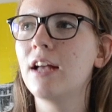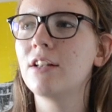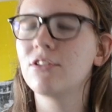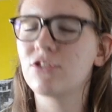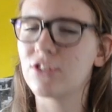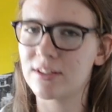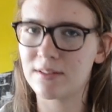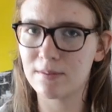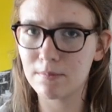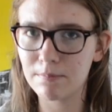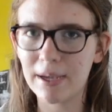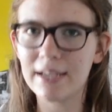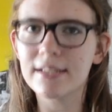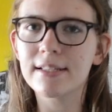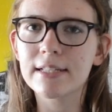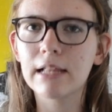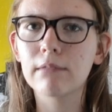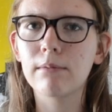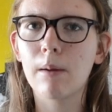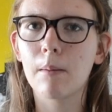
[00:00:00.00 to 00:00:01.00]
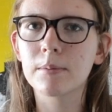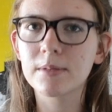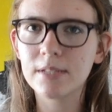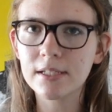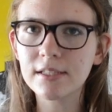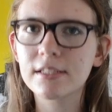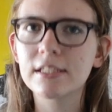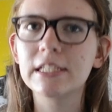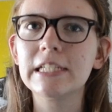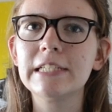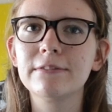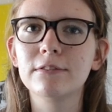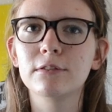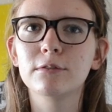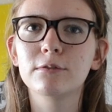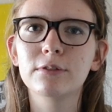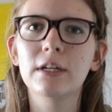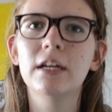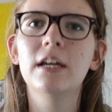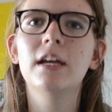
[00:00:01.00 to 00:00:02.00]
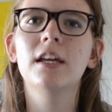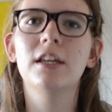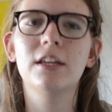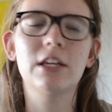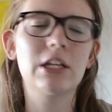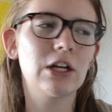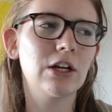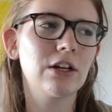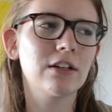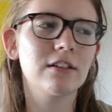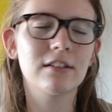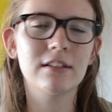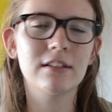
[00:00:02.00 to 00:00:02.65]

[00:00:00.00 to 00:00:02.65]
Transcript: just basically representative of, you know,